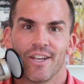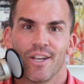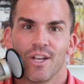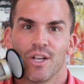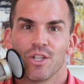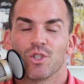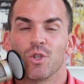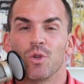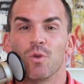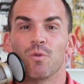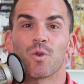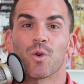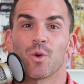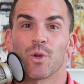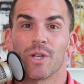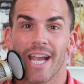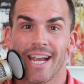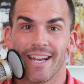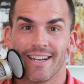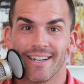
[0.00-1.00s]
So you've
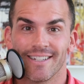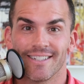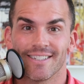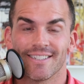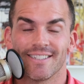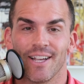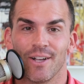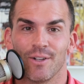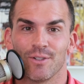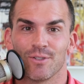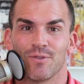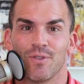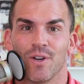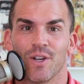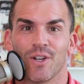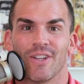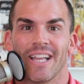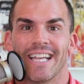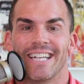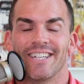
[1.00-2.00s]
created a sales funnel
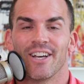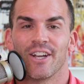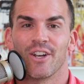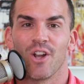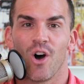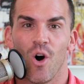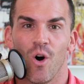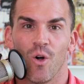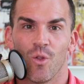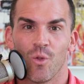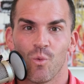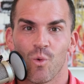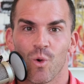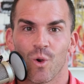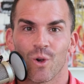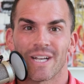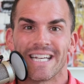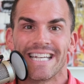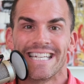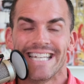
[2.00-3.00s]
and done all the work
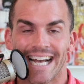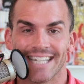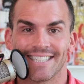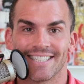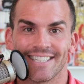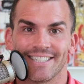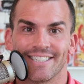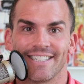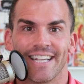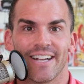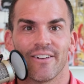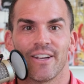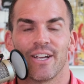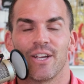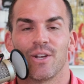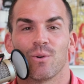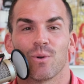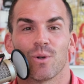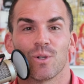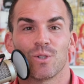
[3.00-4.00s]
necessary in order
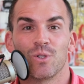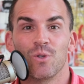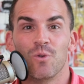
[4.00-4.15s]
to